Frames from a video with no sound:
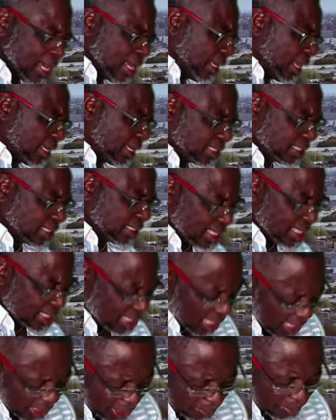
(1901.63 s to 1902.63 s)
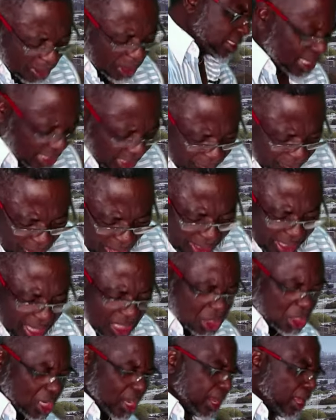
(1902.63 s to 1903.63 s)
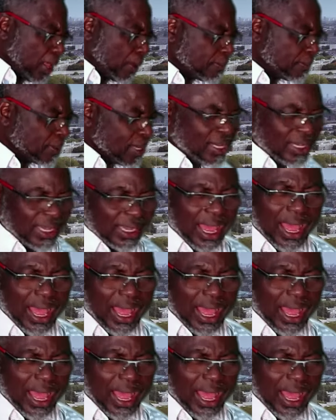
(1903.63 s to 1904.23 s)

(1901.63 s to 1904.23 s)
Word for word: Let his enemies be financial help.